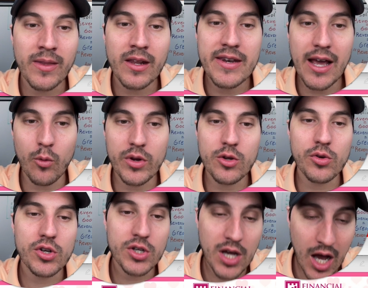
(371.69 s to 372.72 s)
Now, when
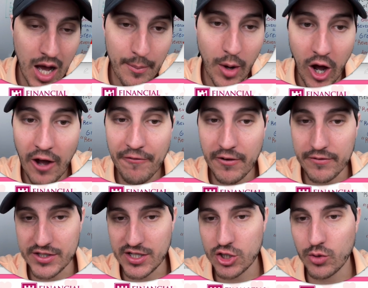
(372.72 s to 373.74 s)
you come off of a
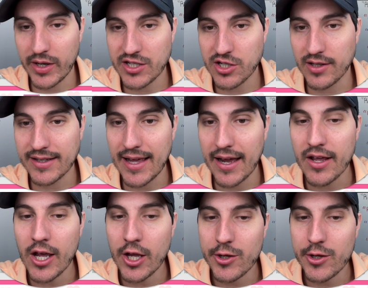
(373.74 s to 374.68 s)
situation like that,